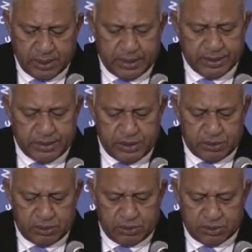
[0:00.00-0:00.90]
and
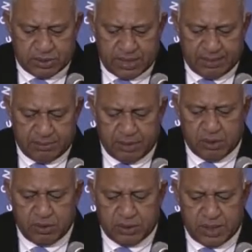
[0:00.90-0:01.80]
zero-sum
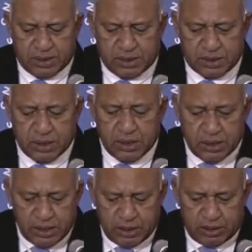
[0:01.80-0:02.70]
negotiations
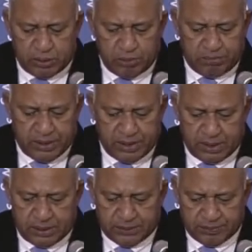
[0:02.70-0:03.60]
in order to
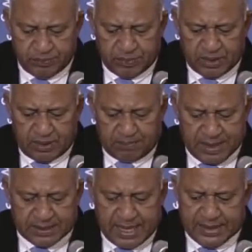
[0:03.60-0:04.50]
bring the
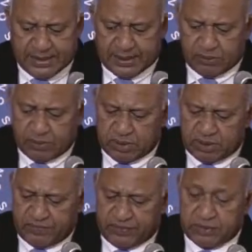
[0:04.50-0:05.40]
best idea to the
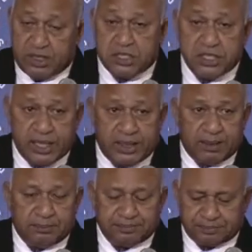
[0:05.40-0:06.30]
surface and share them,